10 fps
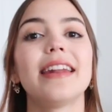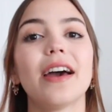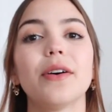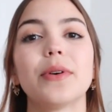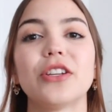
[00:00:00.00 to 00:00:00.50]

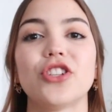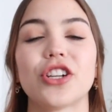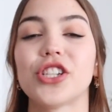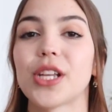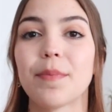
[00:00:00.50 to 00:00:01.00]
now I want to
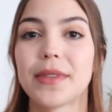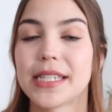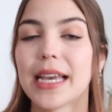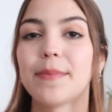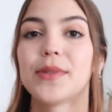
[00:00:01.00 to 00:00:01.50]
share some
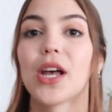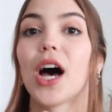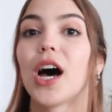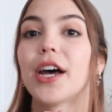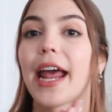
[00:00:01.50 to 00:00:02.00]
tips
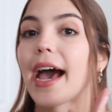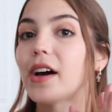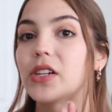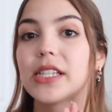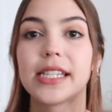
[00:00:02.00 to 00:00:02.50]
on
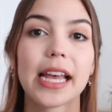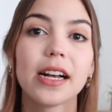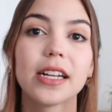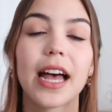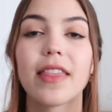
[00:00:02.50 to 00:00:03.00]
how to
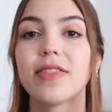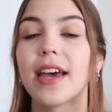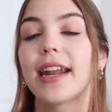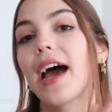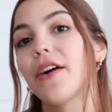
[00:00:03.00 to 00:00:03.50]
sell and
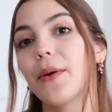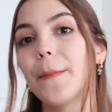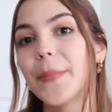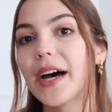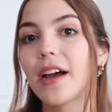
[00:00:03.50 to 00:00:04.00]
then how to
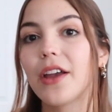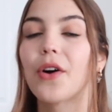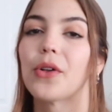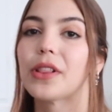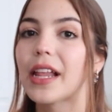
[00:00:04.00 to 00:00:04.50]
buy
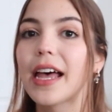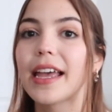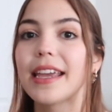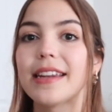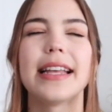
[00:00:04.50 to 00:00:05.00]

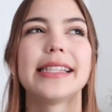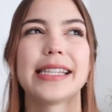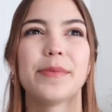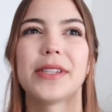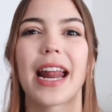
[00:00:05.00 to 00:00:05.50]
online, and
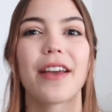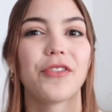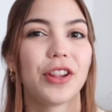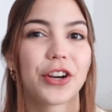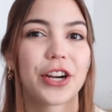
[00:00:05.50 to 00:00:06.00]
tips that
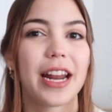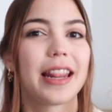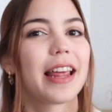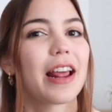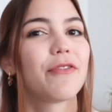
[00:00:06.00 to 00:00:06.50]
I've learned
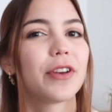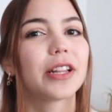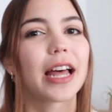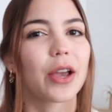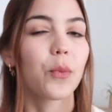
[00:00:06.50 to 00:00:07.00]
and that I feel
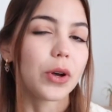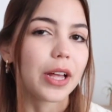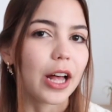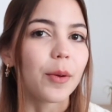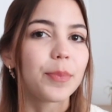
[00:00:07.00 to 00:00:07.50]
like will
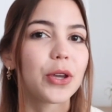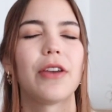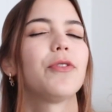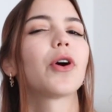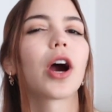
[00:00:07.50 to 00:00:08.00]
help you
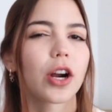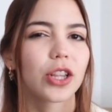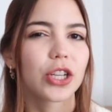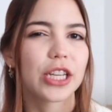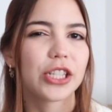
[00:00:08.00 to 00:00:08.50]
if you are
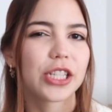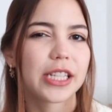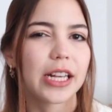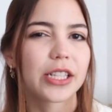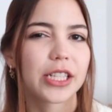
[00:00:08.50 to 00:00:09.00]
looking to
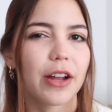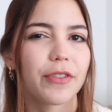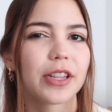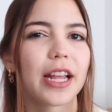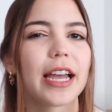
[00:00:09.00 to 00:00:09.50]
sell stuff
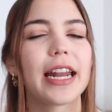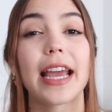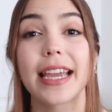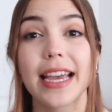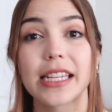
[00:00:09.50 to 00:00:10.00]
online,
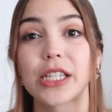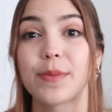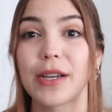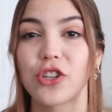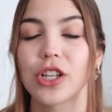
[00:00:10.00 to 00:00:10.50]
again,
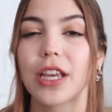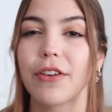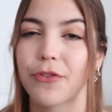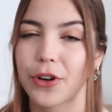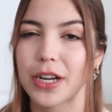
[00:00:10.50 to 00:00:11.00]
especially
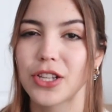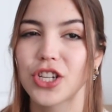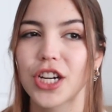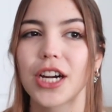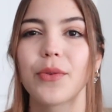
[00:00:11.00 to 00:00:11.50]

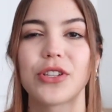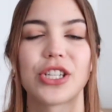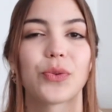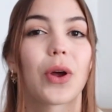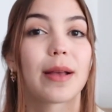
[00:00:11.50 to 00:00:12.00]
furniture, which
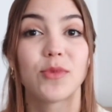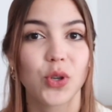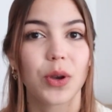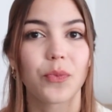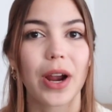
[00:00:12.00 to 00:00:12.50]
is what I'm
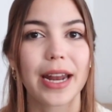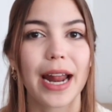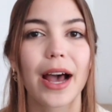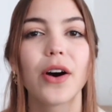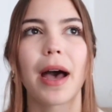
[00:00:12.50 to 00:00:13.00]
doing right
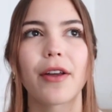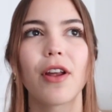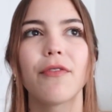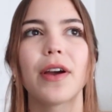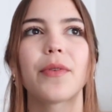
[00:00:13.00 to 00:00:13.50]
now. I don't
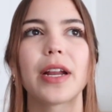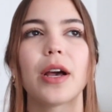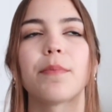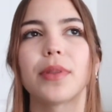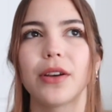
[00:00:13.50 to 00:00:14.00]
know if I already
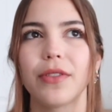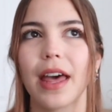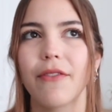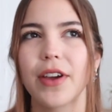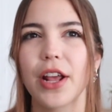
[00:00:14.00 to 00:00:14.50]
upload
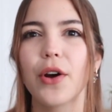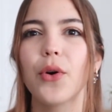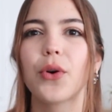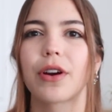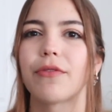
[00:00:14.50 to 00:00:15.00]
that video
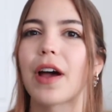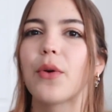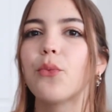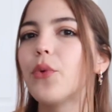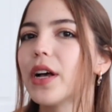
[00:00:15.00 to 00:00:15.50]
or if I
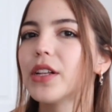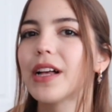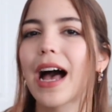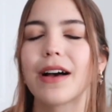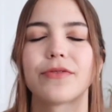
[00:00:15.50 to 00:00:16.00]

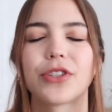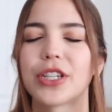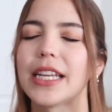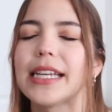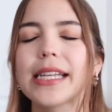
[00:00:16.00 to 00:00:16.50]
will after
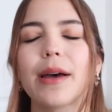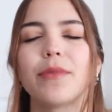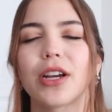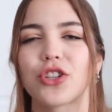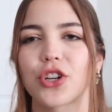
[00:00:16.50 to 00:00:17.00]
this. I'm
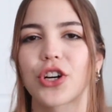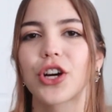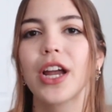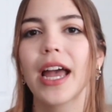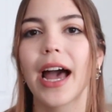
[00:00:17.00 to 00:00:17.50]
not
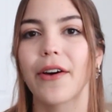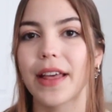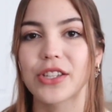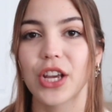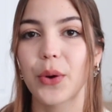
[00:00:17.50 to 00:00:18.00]
sure how
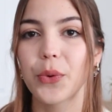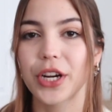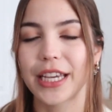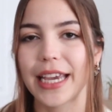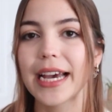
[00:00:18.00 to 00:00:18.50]
that's gonna
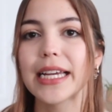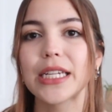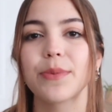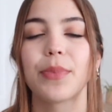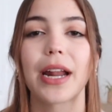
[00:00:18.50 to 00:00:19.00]
work
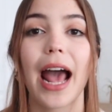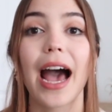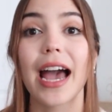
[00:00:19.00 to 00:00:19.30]
yet, but